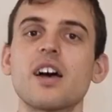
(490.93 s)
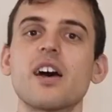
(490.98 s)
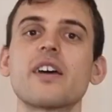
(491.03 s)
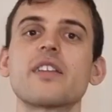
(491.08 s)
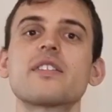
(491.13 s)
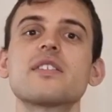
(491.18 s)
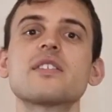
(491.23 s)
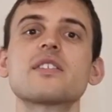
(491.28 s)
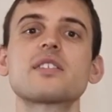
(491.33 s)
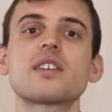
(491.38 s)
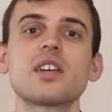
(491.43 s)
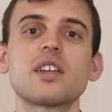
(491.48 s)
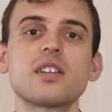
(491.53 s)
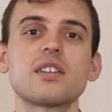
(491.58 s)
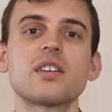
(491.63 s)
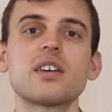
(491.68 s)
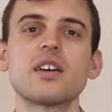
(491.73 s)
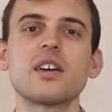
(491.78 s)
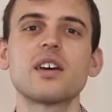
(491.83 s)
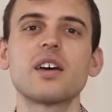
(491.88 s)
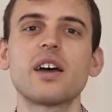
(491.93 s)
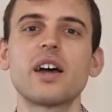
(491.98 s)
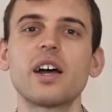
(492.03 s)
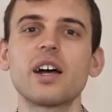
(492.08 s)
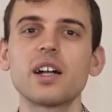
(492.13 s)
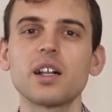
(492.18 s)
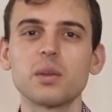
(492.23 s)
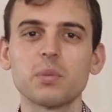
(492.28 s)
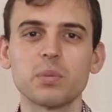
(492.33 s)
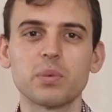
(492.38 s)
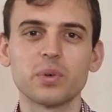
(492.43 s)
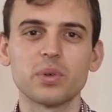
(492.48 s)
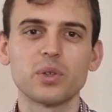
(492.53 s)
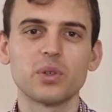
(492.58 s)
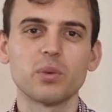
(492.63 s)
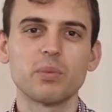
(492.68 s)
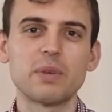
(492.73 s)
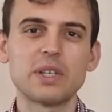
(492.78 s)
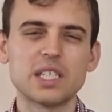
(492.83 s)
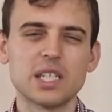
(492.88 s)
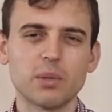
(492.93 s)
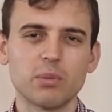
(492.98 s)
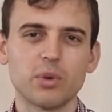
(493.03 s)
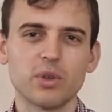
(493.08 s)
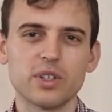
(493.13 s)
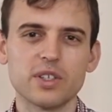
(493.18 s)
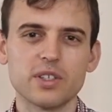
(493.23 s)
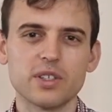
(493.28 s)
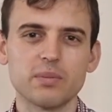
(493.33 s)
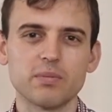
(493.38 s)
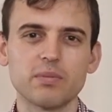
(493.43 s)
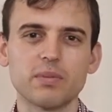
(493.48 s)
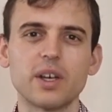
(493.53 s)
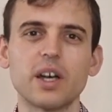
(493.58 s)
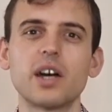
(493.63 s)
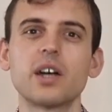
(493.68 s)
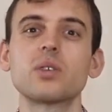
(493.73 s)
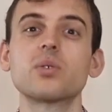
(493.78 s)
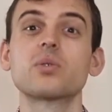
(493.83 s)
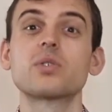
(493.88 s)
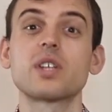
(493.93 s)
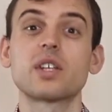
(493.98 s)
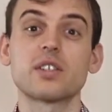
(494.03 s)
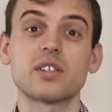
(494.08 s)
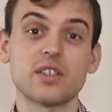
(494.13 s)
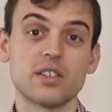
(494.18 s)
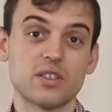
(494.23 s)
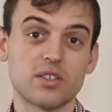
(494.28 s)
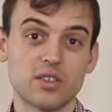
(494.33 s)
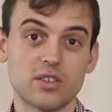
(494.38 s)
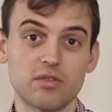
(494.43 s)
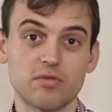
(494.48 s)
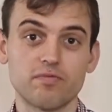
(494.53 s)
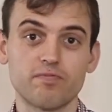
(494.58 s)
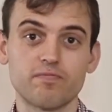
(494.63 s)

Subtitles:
as this can help your metabolism and your digestion.